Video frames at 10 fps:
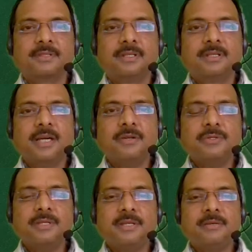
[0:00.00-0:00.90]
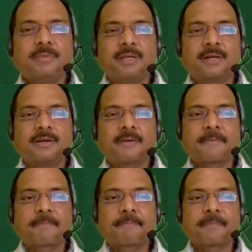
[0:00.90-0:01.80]
Tyrosinemia.
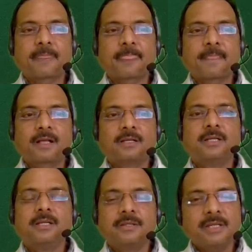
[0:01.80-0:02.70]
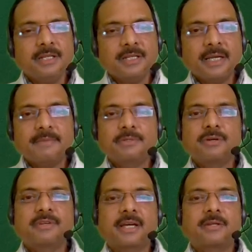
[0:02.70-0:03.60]
3 types
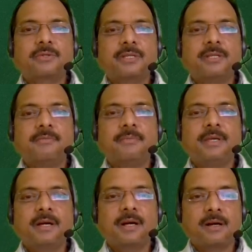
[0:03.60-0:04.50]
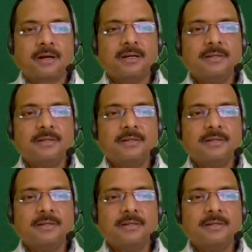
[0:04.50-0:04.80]
of tyrosinemia are